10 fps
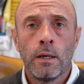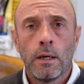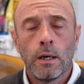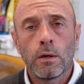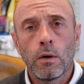
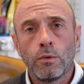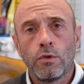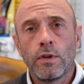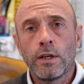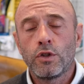uh,
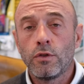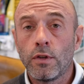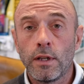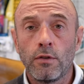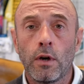close attention
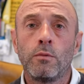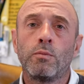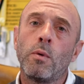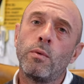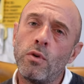to these items
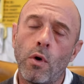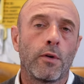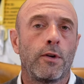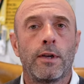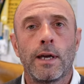but we're not
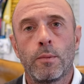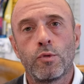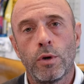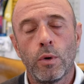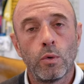going to
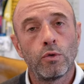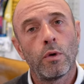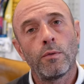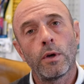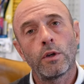capture it all
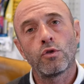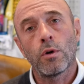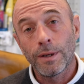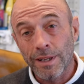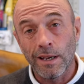so if I can
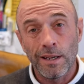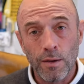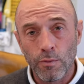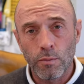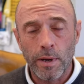try and get the
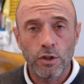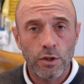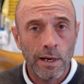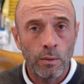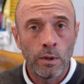
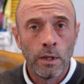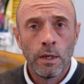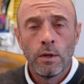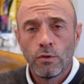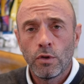information out
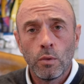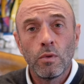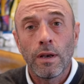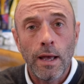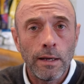to
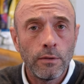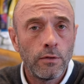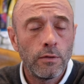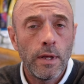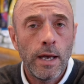the
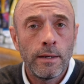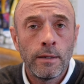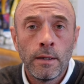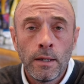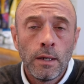lads
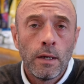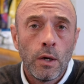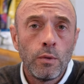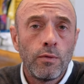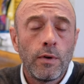then
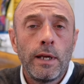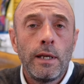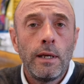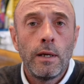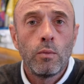
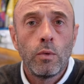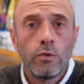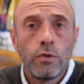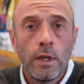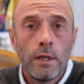hopefully it will
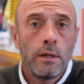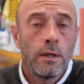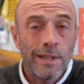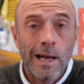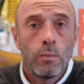see
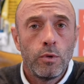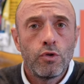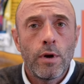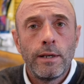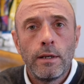a downward
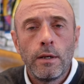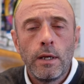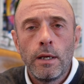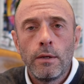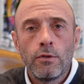trend in,
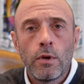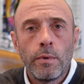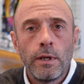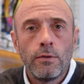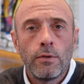in some
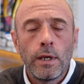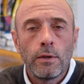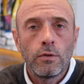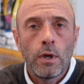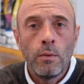of these
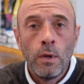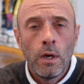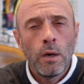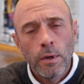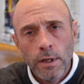things so
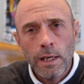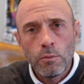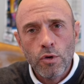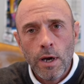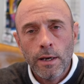I'm going to
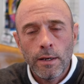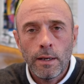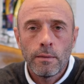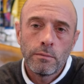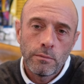keep tracking
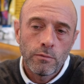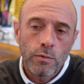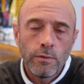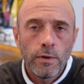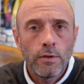it
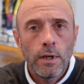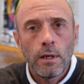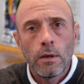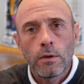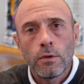revisit
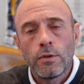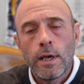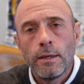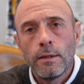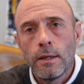it, like I
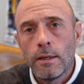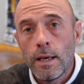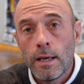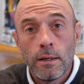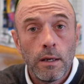said, and
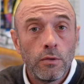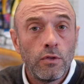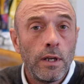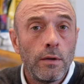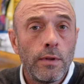then uh,
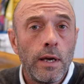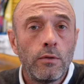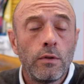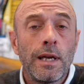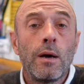see if
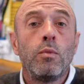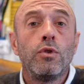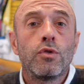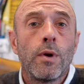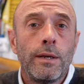there's a
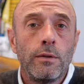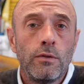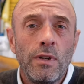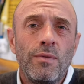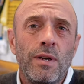downward trend.
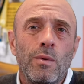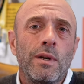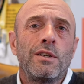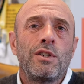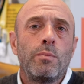See if
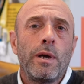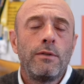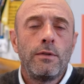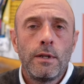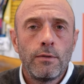anyone actually
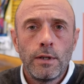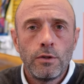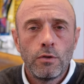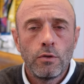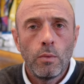pays any
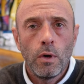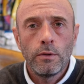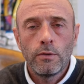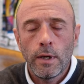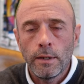attention to what
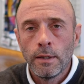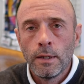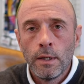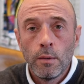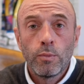I say.
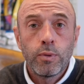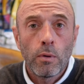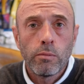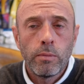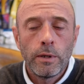
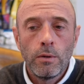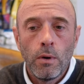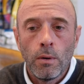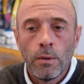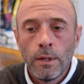Probably
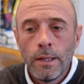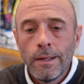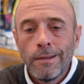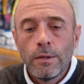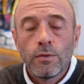not.
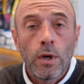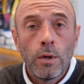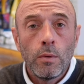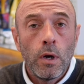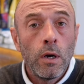
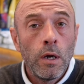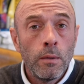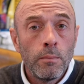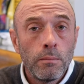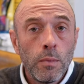So I'm